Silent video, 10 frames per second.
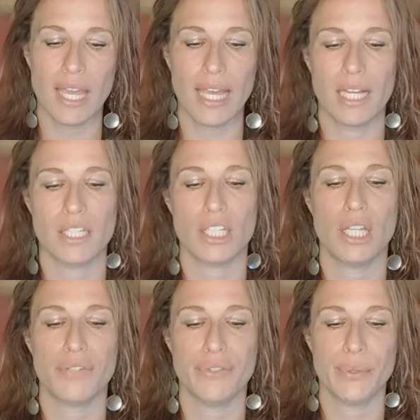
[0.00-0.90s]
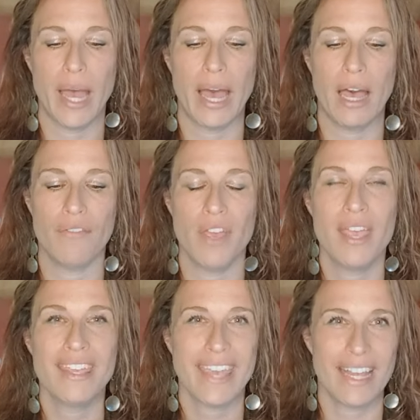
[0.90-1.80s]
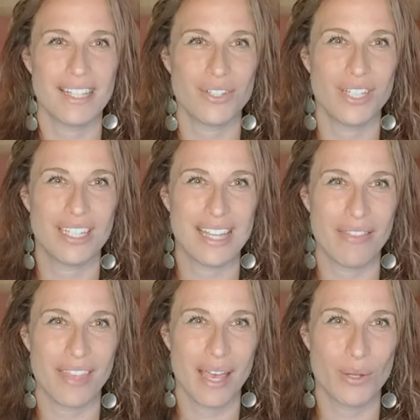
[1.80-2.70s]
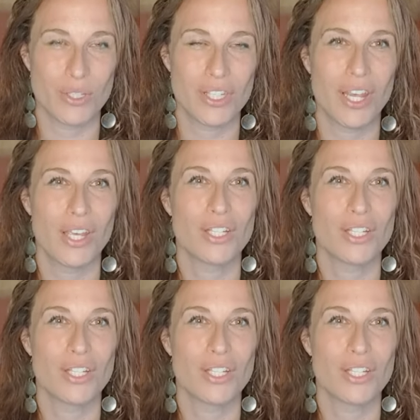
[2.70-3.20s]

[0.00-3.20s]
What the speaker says: And a lot of you have Cancer in the 10th house.